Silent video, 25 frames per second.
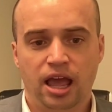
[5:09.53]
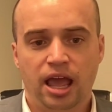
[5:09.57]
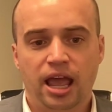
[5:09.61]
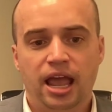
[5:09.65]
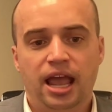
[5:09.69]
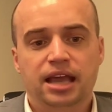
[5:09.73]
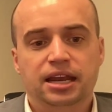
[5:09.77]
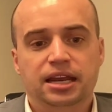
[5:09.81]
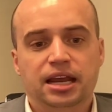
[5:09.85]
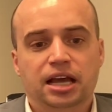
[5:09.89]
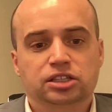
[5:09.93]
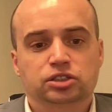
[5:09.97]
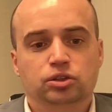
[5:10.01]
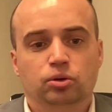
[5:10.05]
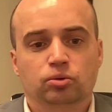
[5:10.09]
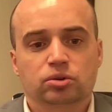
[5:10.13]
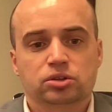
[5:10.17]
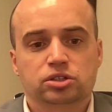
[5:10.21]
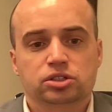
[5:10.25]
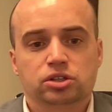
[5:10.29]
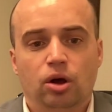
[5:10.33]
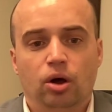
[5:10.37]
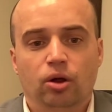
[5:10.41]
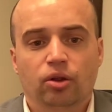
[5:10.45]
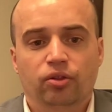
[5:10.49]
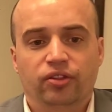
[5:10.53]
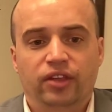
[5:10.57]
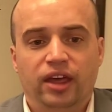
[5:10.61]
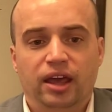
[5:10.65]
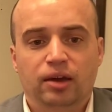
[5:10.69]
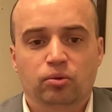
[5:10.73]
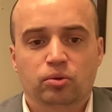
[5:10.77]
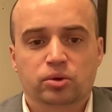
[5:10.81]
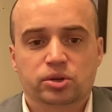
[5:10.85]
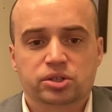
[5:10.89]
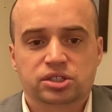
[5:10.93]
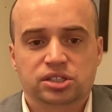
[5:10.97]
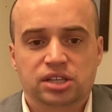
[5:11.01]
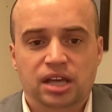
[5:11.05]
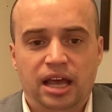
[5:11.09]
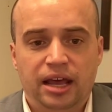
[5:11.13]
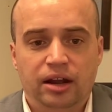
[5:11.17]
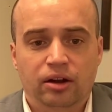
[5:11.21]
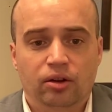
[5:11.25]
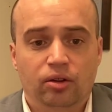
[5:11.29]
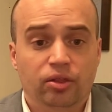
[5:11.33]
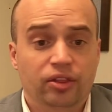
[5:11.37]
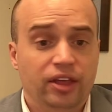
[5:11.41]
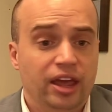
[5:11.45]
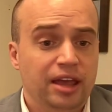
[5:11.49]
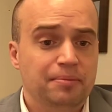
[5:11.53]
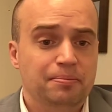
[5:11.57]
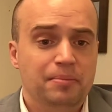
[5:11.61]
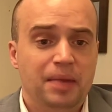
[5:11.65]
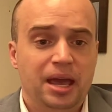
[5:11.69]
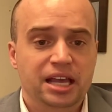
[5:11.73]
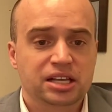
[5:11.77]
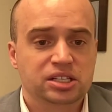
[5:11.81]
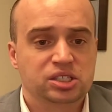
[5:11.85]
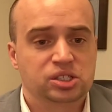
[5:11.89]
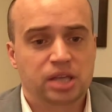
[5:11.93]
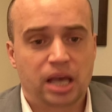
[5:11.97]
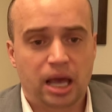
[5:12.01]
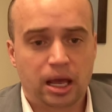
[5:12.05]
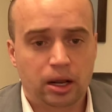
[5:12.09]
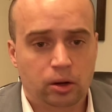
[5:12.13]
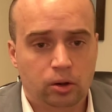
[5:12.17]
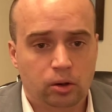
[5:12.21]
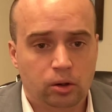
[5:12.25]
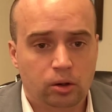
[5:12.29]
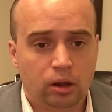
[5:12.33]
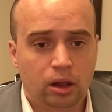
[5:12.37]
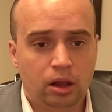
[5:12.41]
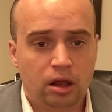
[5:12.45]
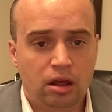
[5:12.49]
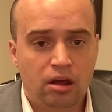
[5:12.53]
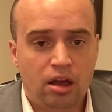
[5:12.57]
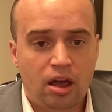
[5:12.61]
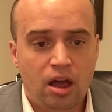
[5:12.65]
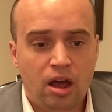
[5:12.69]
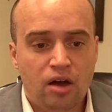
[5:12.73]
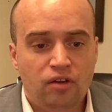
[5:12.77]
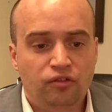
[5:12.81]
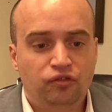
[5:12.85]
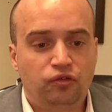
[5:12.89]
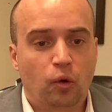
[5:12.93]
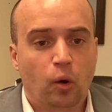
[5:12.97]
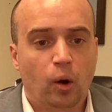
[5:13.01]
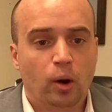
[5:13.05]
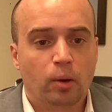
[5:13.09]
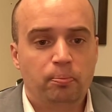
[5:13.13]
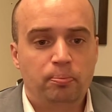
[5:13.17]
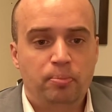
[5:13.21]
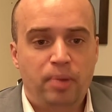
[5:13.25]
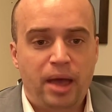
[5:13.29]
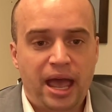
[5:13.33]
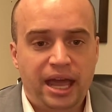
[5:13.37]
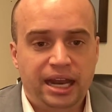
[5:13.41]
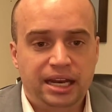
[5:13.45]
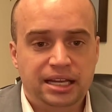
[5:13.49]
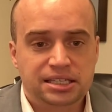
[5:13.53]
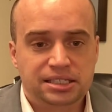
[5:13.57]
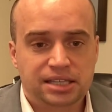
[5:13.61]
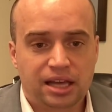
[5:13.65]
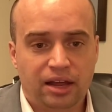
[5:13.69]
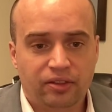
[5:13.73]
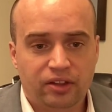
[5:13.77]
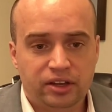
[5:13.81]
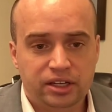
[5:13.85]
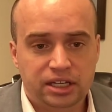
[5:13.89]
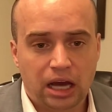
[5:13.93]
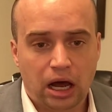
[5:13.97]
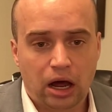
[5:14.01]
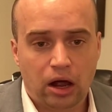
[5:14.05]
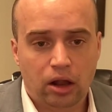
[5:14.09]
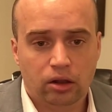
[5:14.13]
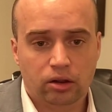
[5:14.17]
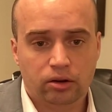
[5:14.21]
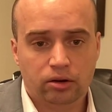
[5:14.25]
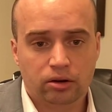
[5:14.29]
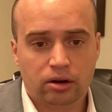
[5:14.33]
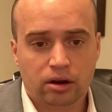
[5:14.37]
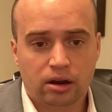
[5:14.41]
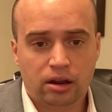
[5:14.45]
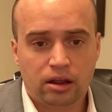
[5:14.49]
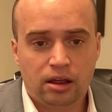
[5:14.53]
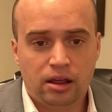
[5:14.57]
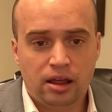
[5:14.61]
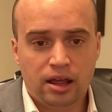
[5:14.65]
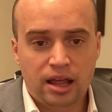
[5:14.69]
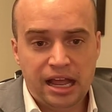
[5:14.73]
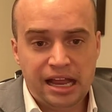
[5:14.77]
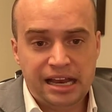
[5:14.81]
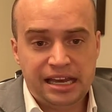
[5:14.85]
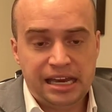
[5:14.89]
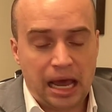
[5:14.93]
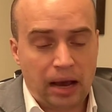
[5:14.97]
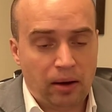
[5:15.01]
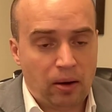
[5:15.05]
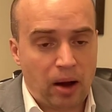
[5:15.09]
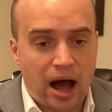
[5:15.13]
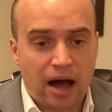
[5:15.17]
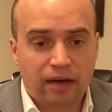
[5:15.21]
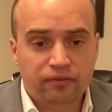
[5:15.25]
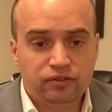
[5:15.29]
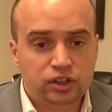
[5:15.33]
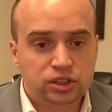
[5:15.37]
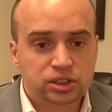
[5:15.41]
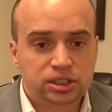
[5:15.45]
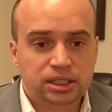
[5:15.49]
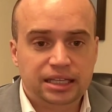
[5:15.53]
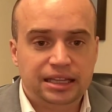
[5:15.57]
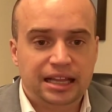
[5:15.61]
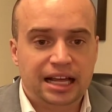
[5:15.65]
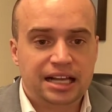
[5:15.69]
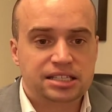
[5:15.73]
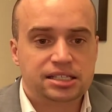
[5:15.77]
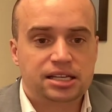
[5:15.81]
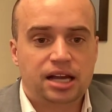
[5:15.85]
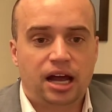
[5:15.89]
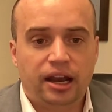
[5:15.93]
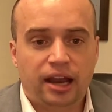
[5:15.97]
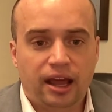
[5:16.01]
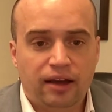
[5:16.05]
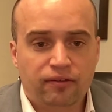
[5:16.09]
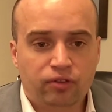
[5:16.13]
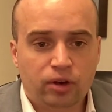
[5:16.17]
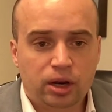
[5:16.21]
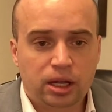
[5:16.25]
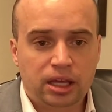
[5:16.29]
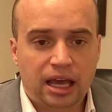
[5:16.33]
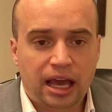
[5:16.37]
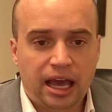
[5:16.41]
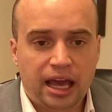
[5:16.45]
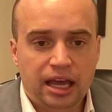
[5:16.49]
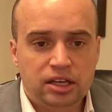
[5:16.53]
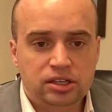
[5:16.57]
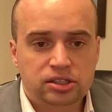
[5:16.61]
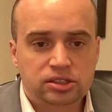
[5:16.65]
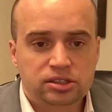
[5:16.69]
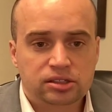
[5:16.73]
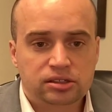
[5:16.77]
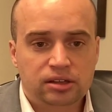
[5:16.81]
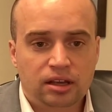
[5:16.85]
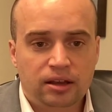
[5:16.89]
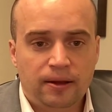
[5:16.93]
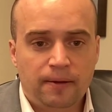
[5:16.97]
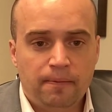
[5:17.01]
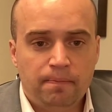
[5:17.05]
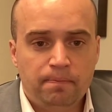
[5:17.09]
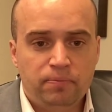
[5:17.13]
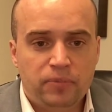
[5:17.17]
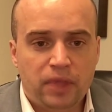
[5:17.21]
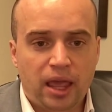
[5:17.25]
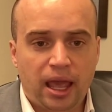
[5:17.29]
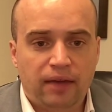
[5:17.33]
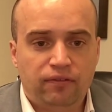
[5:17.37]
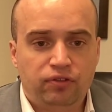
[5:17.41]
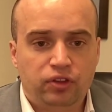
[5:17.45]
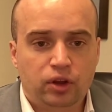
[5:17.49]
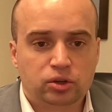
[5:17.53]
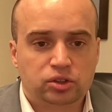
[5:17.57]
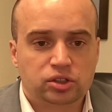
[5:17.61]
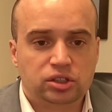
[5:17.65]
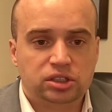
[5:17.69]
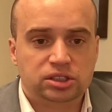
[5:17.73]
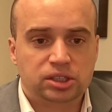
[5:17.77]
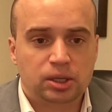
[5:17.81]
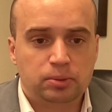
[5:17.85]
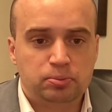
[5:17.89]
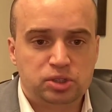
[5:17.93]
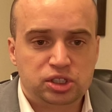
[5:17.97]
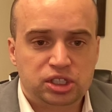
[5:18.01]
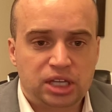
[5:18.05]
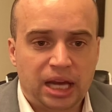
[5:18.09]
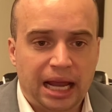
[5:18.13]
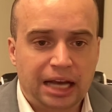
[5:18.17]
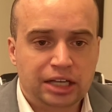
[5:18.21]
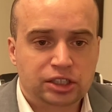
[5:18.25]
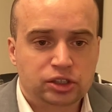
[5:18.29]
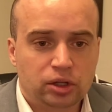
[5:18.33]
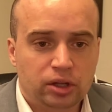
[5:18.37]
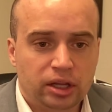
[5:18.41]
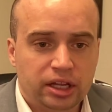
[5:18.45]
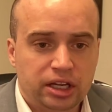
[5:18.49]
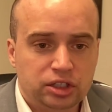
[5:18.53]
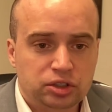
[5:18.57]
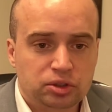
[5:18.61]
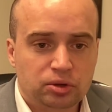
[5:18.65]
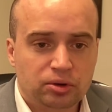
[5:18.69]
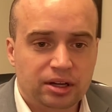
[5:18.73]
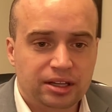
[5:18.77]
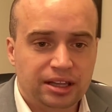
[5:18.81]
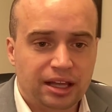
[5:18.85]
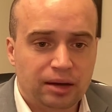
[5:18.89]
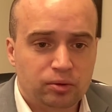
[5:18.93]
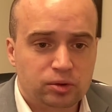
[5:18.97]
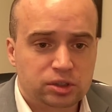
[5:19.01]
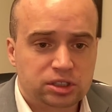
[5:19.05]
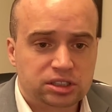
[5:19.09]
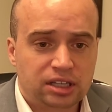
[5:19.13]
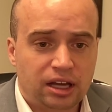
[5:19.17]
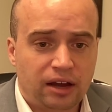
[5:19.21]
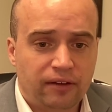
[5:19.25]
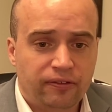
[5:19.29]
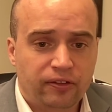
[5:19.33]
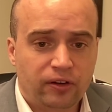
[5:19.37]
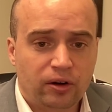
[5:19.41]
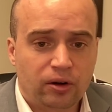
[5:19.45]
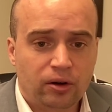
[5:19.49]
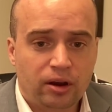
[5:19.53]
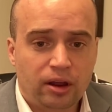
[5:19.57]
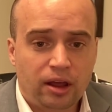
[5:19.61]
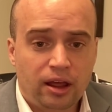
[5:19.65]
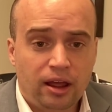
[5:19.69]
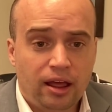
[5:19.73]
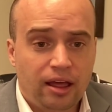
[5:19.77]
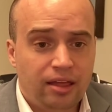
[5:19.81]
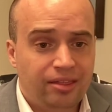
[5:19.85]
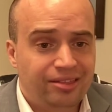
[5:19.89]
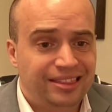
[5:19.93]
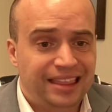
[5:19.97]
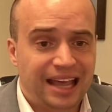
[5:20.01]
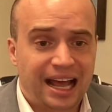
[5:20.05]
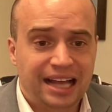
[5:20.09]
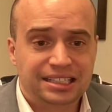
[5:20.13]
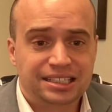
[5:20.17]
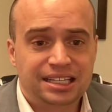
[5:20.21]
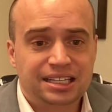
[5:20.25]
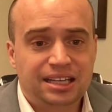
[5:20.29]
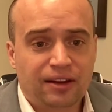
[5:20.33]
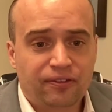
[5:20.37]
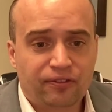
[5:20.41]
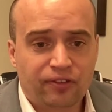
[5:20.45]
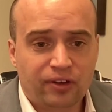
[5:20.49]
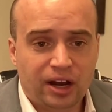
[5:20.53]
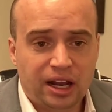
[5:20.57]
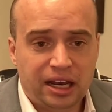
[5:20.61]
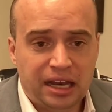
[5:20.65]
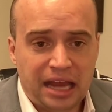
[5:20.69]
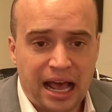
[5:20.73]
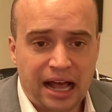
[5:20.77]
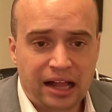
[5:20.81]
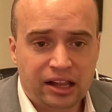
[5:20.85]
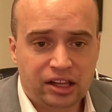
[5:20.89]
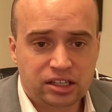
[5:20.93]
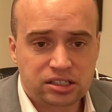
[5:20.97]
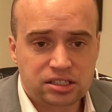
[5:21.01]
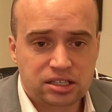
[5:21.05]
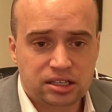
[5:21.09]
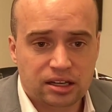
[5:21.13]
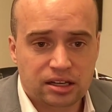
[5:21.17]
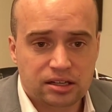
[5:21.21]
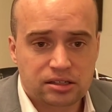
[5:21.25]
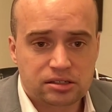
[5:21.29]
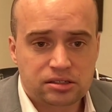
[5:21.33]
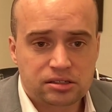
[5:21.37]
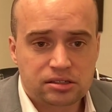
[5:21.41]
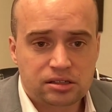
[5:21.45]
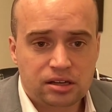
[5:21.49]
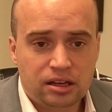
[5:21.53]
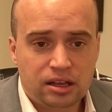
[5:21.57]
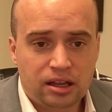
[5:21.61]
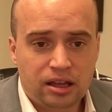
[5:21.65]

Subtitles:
And as a result, they will settle. They may settle for pennies on the dollar. Now, obviously, that's not every case. If there's a substantial injury that was suffered, that's a different analysis.